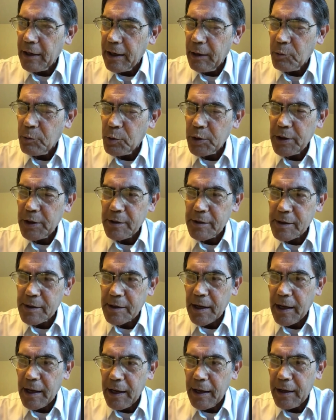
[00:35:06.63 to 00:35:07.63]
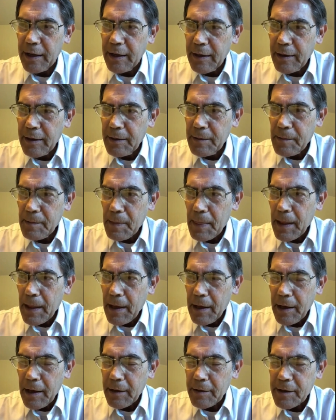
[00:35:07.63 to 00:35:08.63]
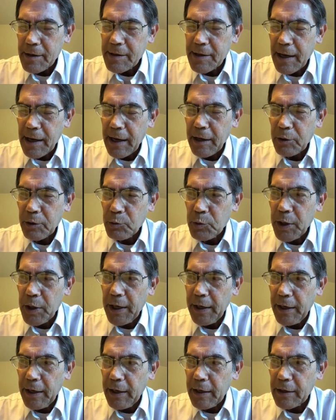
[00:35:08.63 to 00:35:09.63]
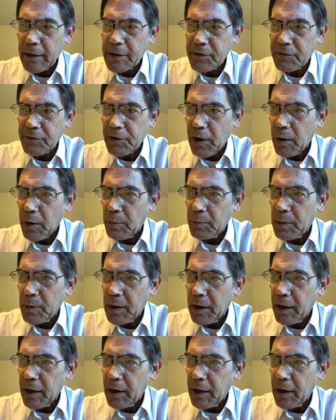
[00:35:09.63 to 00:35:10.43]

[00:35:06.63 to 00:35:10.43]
He wouldn't say the second reading is from